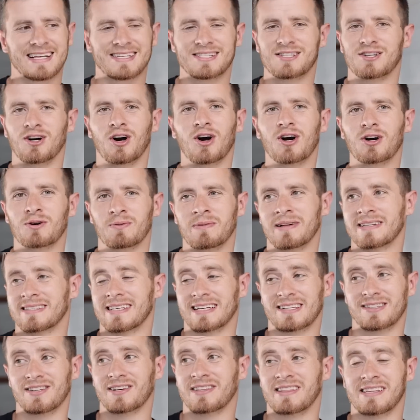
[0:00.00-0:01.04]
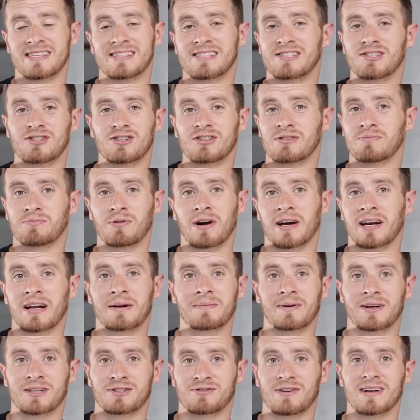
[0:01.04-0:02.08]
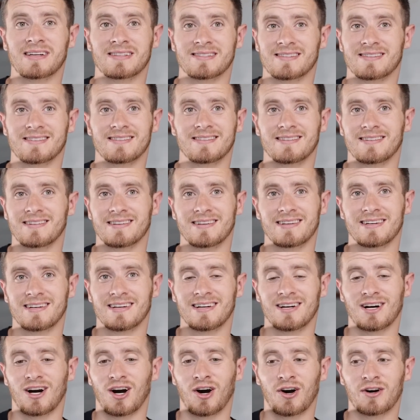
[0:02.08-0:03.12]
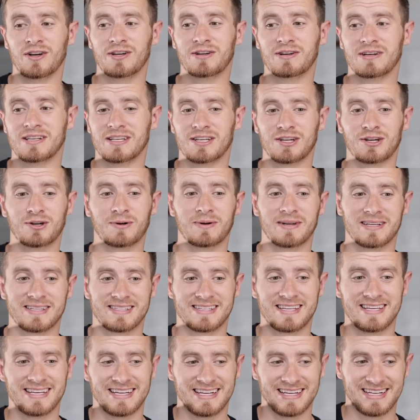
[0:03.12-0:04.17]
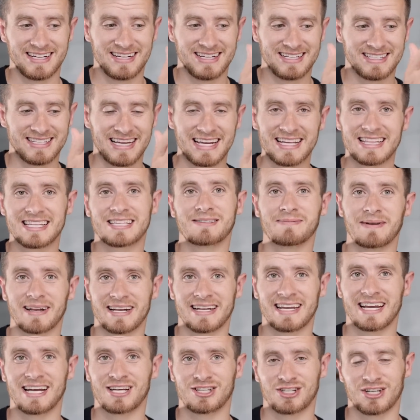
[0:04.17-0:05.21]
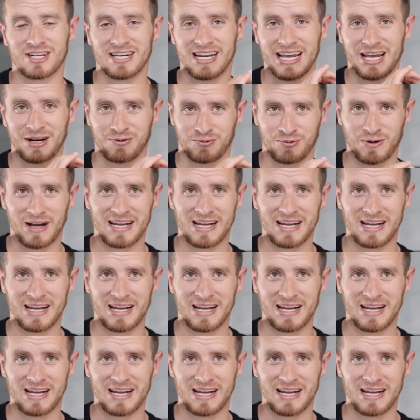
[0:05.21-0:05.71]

Because it's hard when it's like, look, this is just brought on by stress. All you can do is take this medication and